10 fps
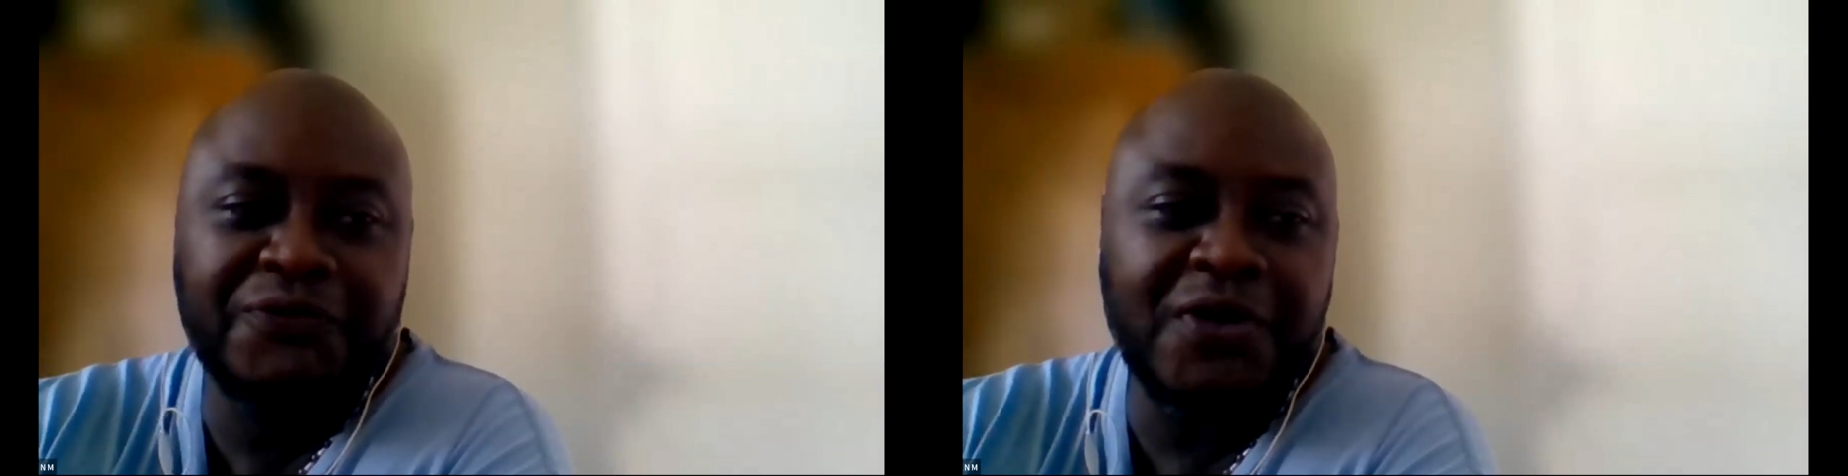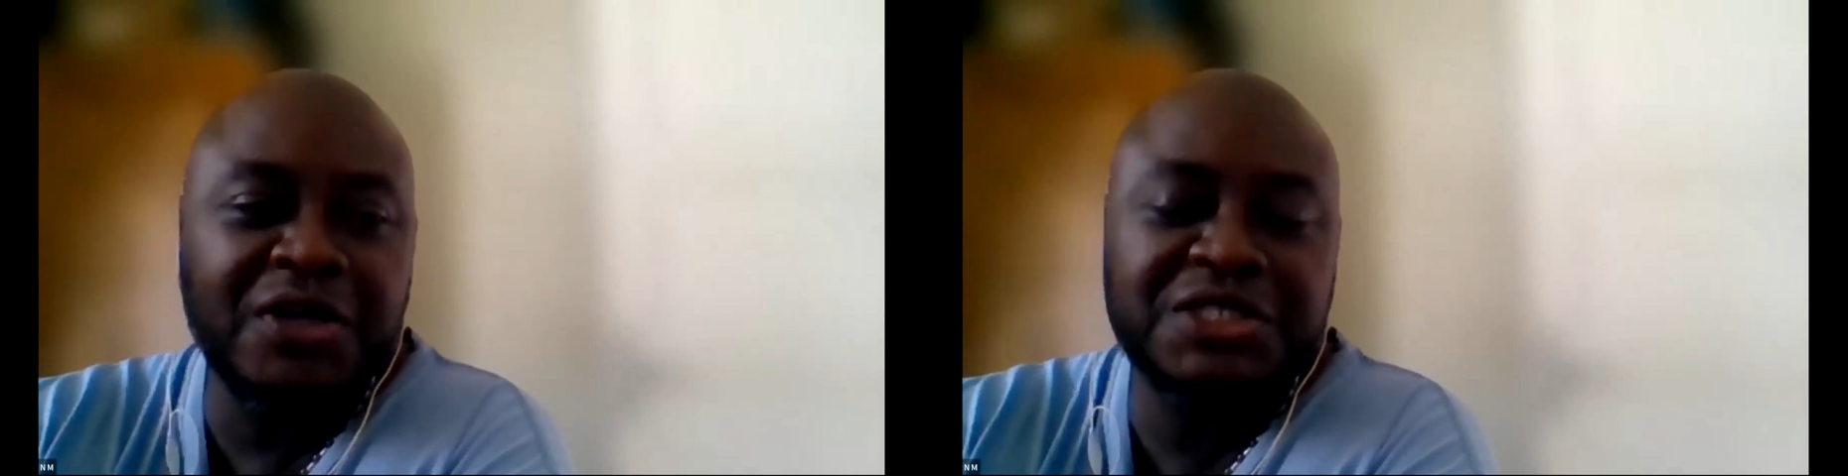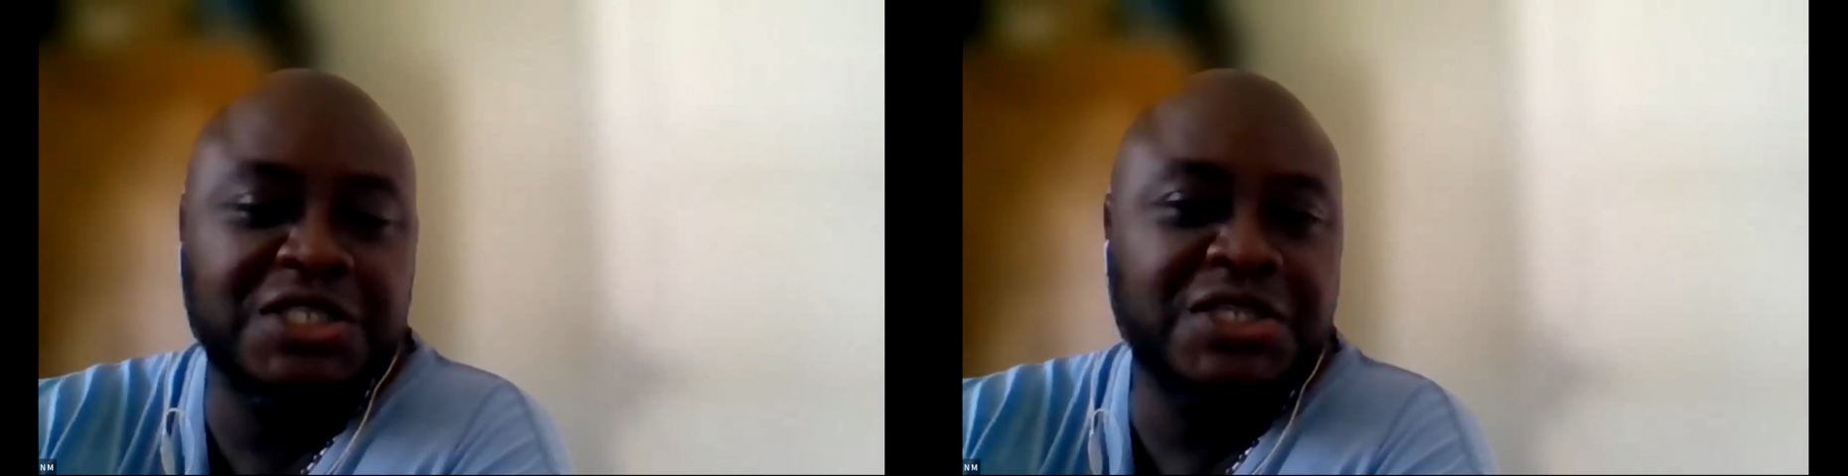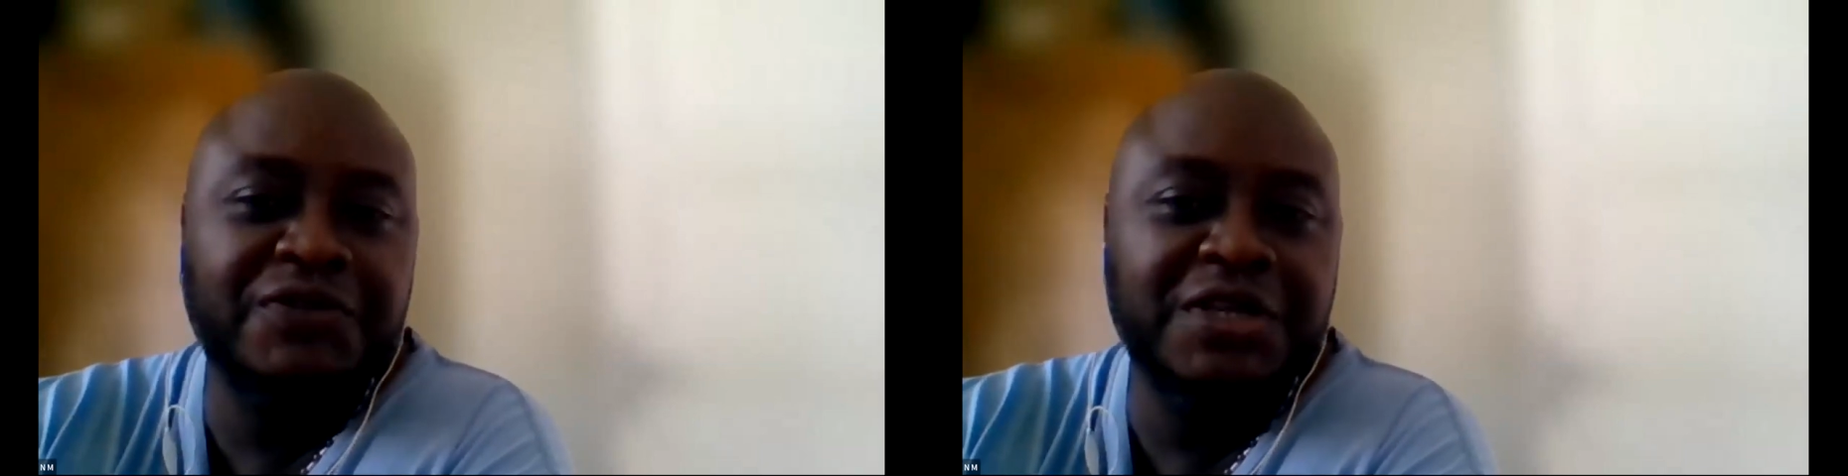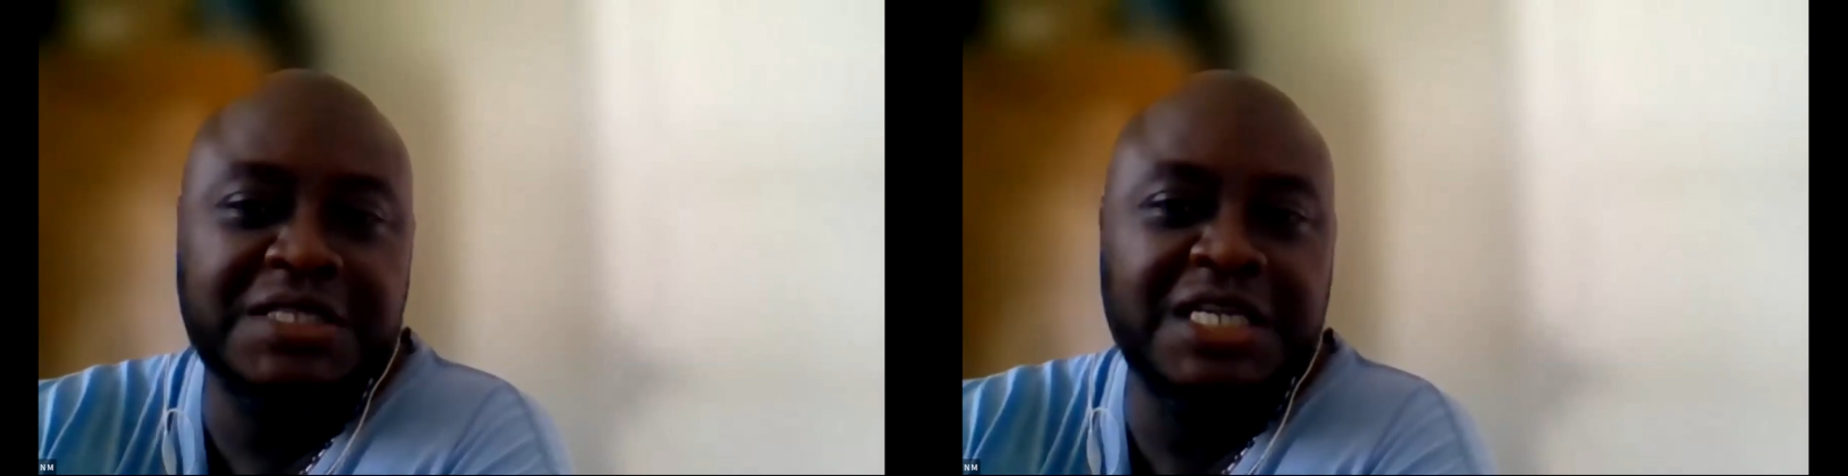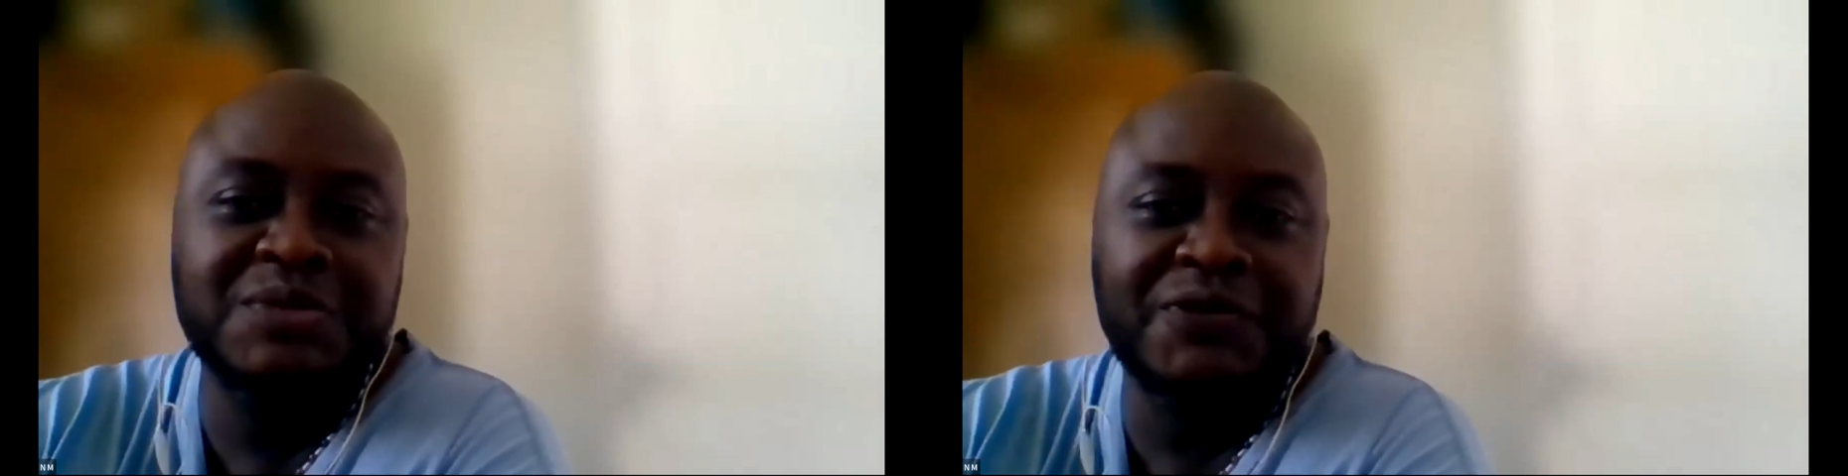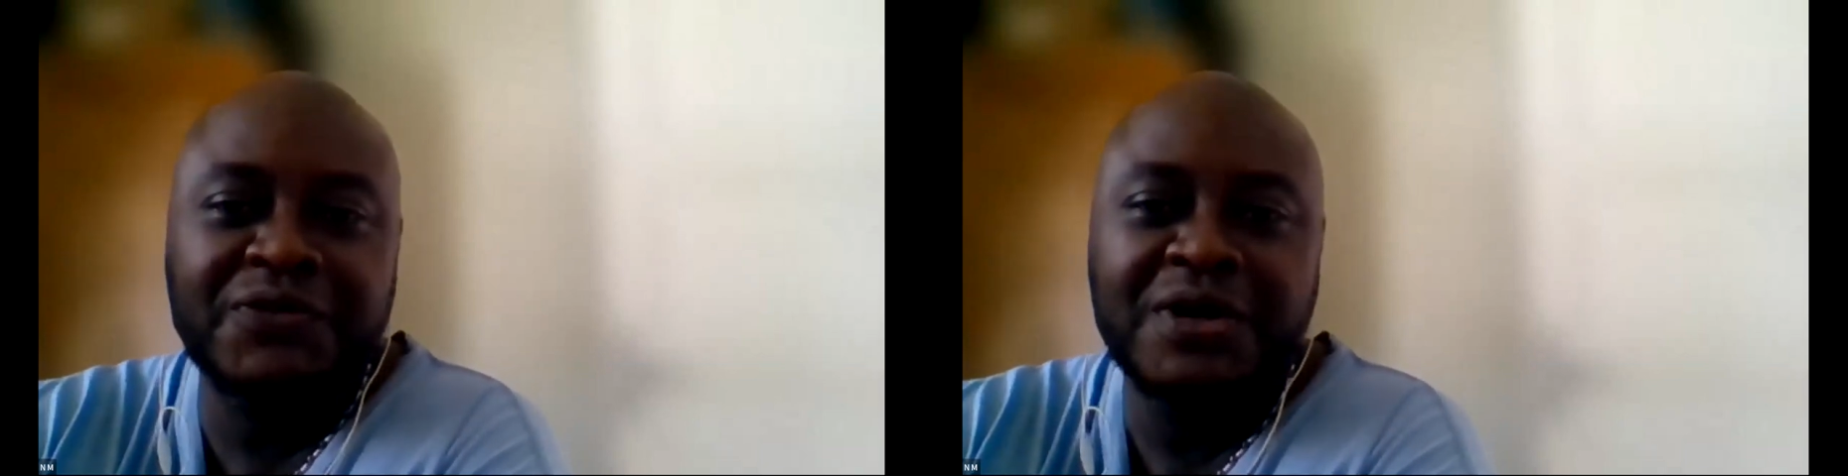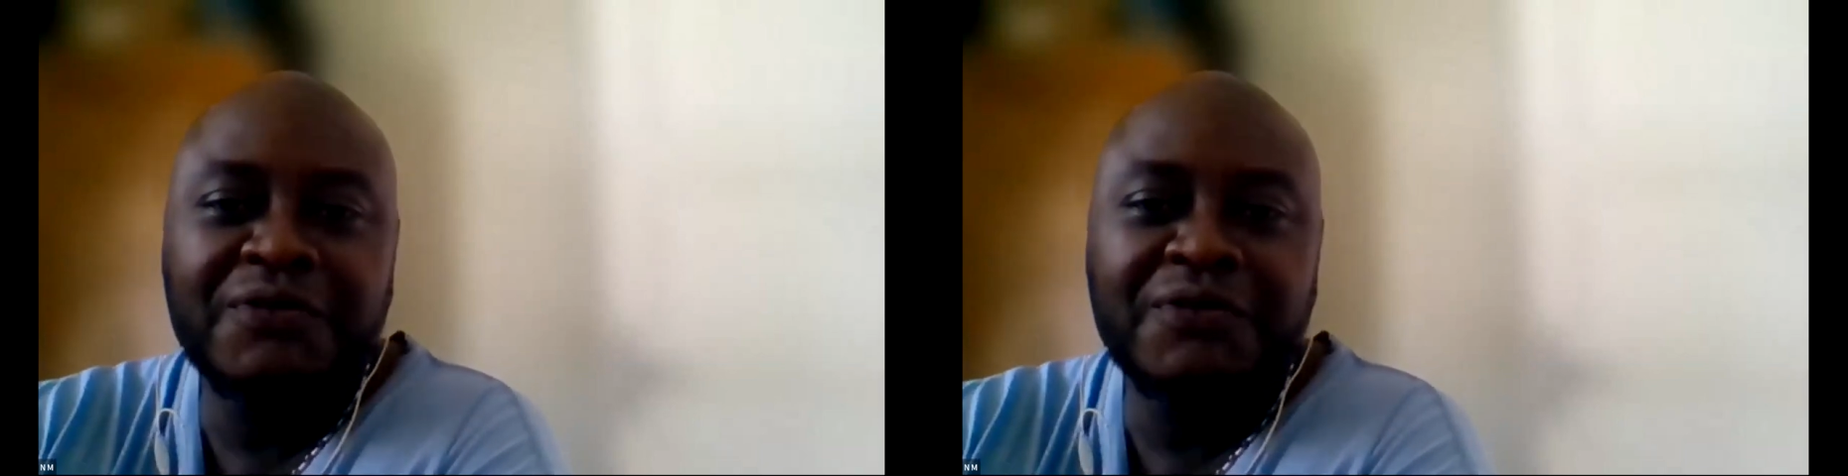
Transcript: functions of these names of